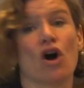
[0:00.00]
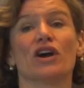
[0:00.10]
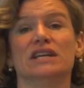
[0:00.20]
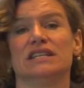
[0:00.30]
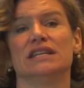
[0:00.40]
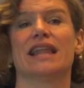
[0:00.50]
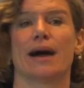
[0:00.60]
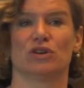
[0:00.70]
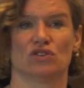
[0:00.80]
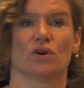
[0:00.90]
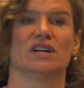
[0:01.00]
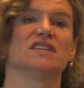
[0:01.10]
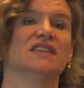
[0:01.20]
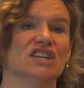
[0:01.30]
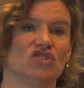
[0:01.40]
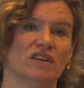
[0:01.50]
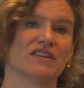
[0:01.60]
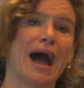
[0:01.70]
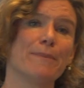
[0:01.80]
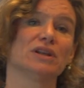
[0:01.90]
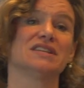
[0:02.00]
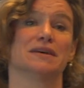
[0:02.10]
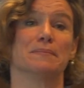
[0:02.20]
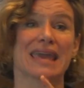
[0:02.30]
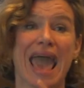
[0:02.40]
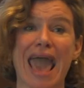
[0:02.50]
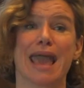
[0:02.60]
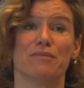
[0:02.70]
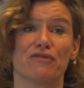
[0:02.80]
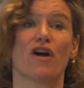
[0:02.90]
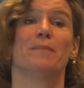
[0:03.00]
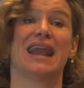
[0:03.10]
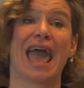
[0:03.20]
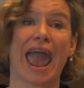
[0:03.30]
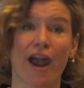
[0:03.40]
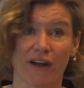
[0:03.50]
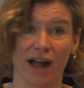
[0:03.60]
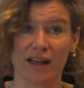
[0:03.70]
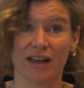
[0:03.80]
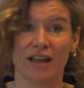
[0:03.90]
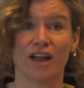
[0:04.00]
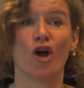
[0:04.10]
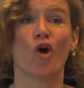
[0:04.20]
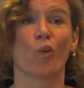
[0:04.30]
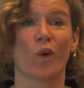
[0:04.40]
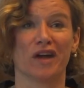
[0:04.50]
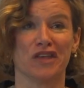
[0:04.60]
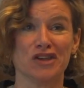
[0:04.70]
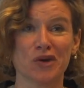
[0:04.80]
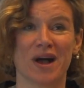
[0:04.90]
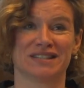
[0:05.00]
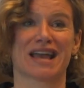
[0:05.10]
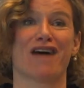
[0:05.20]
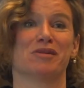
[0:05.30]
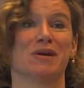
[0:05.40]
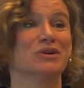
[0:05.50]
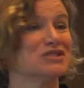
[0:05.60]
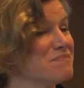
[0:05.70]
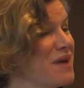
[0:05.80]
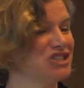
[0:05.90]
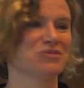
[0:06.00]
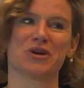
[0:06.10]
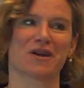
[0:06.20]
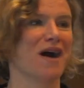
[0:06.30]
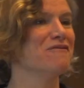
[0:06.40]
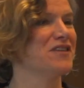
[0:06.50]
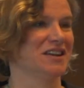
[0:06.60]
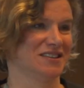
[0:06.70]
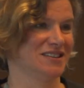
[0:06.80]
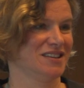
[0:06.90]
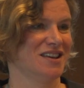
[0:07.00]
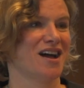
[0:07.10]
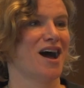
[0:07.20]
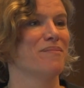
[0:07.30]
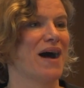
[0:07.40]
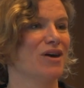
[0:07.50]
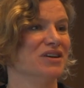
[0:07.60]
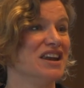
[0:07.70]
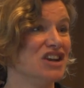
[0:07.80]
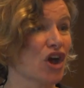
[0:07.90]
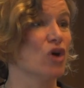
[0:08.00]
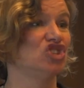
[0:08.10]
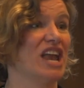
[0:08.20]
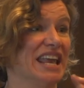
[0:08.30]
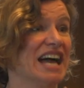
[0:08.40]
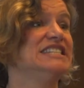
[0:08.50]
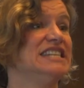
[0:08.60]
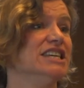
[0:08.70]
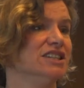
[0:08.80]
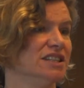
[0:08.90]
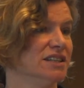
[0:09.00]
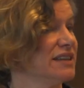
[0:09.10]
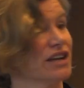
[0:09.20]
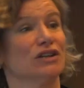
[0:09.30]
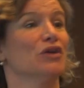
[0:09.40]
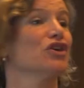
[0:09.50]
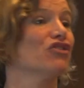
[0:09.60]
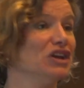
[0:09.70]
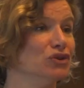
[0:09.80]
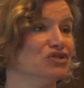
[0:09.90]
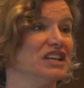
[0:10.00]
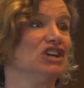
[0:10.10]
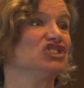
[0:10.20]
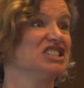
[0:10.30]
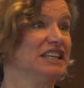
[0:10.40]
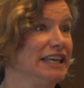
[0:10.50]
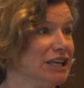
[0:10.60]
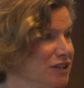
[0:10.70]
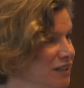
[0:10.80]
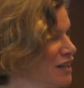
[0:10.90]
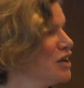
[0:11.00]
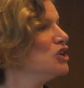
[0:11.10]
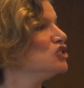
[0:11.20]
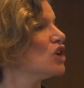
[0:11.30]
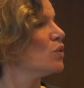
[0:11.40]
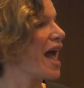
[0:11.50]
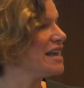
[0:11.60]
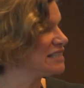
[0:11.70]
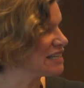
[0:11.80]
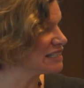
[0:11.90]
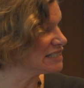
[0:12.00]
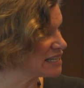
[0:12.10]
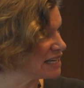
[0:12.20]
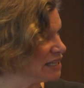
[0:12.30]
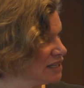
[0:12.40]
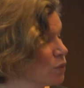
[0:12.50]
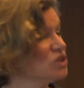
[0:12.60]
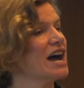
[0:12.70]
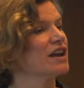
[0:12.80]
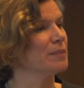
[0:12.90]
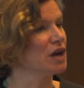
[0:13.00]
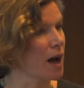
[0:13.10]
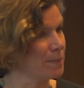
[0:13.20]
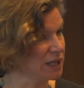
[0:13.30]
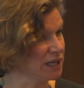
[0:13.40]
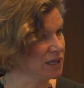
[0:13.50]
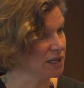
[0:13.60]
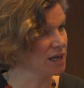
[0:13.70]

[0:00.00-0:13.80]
R&D laboratories in the history of capitalism, came from an era where the US government was much more confident about negotiating a deal, let alone the Green New Deal, just a deal. So AT&T, which had a monopoly,